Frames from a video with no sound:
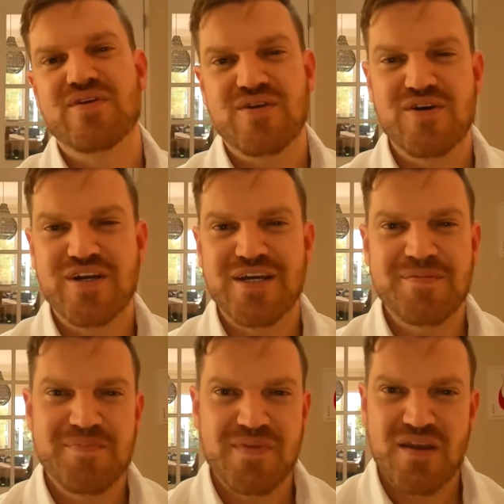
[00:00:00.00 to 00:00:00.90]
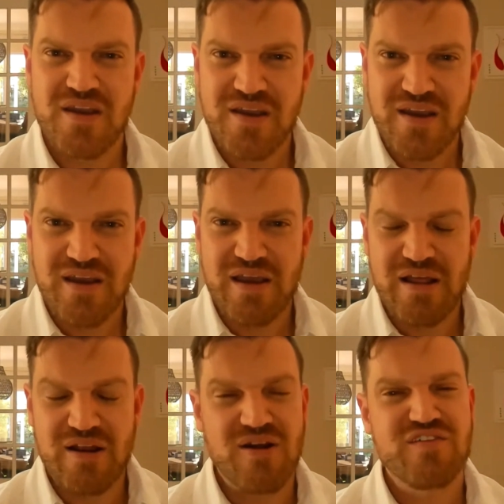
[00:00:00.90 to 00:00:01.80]
Yoka,
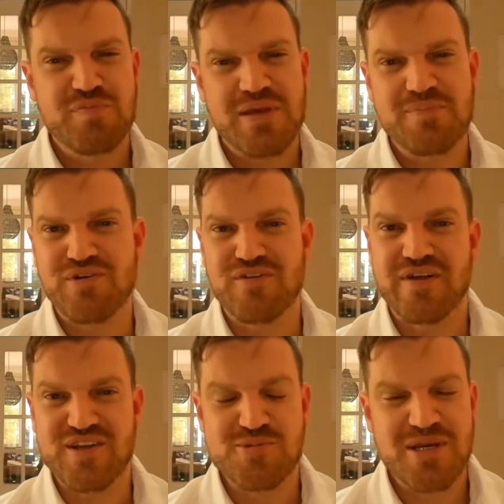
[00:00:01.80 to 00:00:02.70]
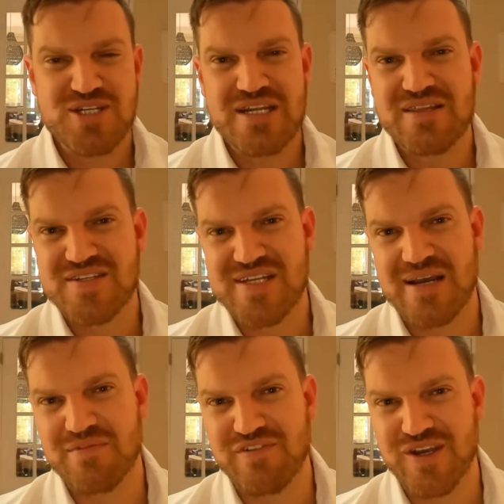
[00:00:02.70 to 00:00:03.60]
a lot of people, especially this
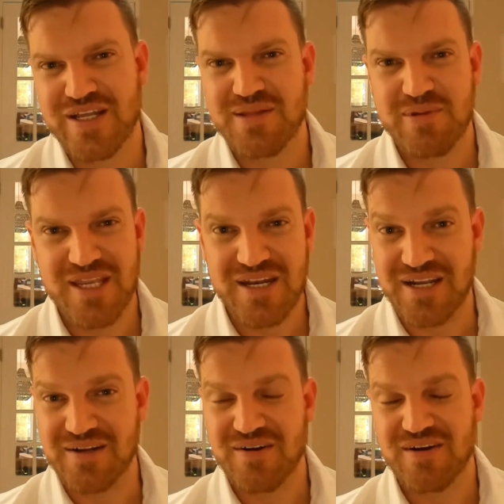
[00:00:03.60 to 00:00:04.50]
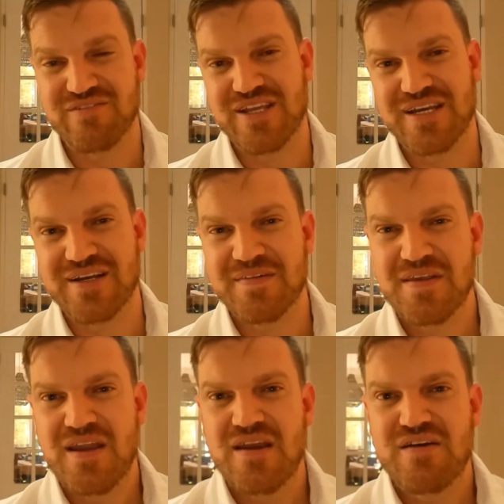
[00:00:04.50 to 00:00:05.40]
time of year at the beginning of the year,
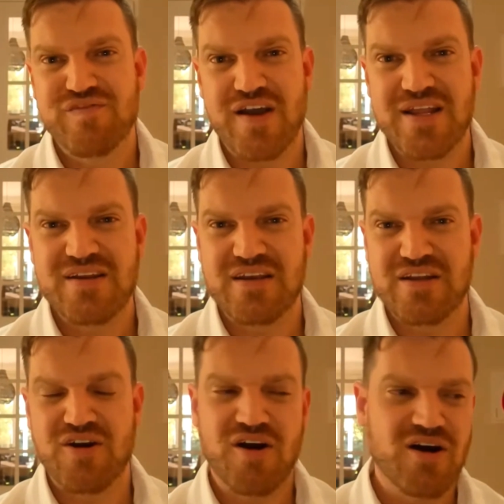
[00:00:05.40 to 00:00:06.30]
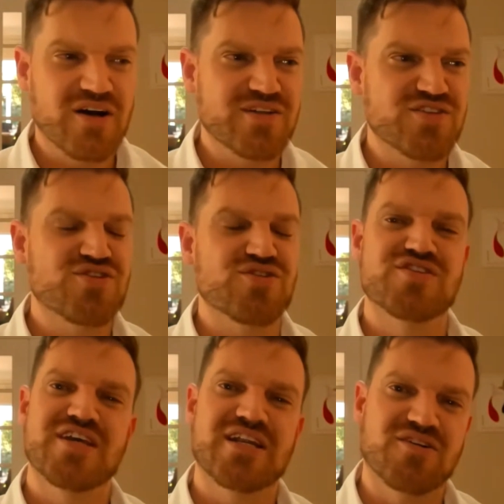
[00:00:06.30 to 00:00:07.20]
find it hard to
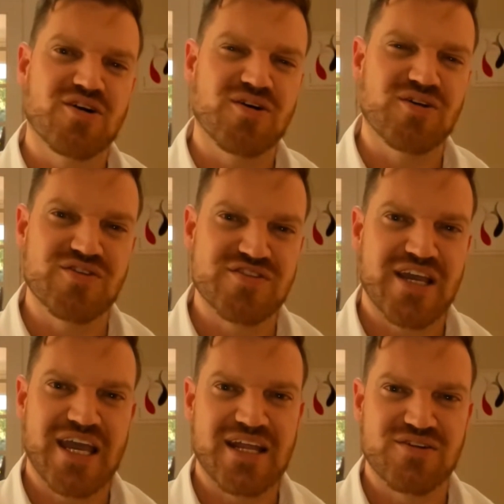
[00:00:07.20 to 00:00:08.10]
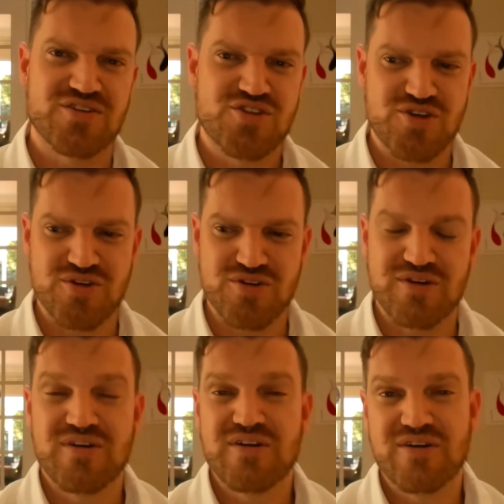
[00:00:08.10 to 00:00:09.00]
set goals and to
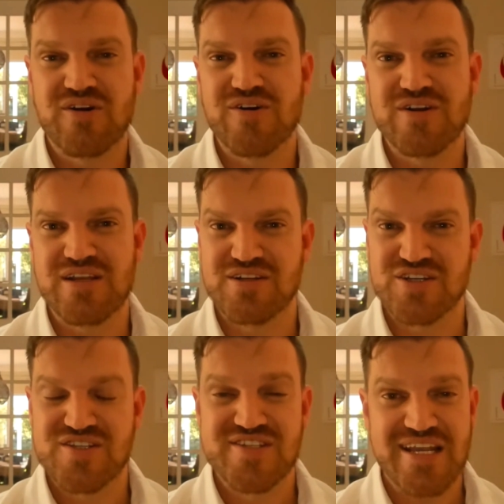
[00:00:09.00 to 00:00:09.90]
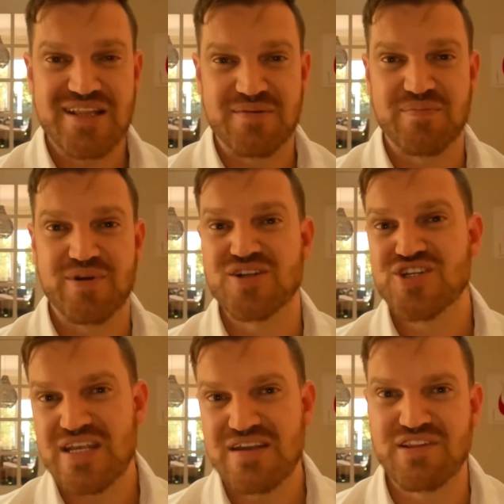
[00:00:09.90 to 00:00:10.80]
not only just set them, but
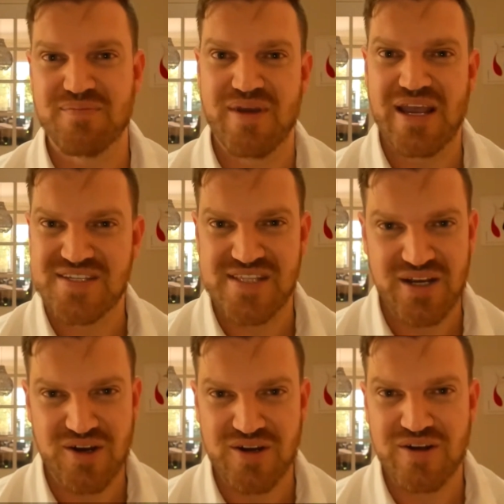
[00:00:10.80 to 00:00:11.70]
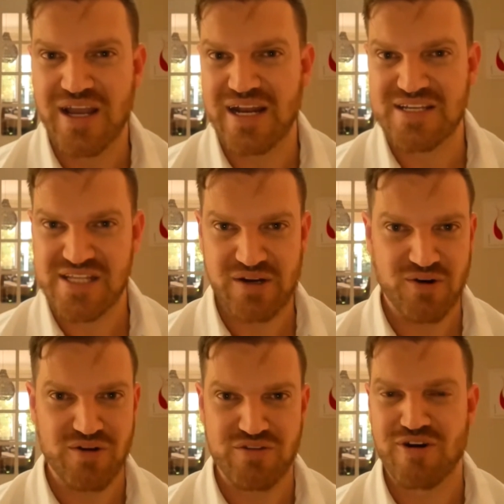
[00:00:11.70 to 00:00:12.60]
achieve them as they go and as they
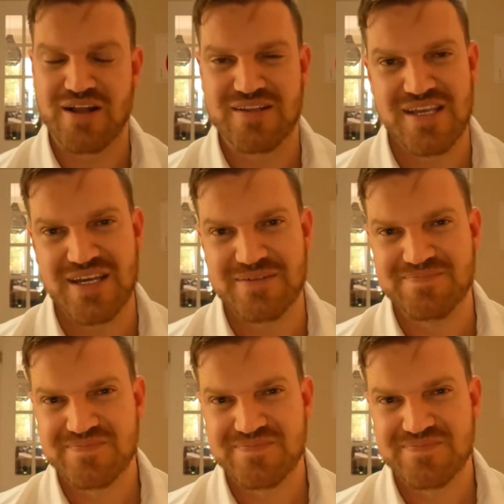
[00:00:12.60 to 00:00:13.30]
grow throughout the year.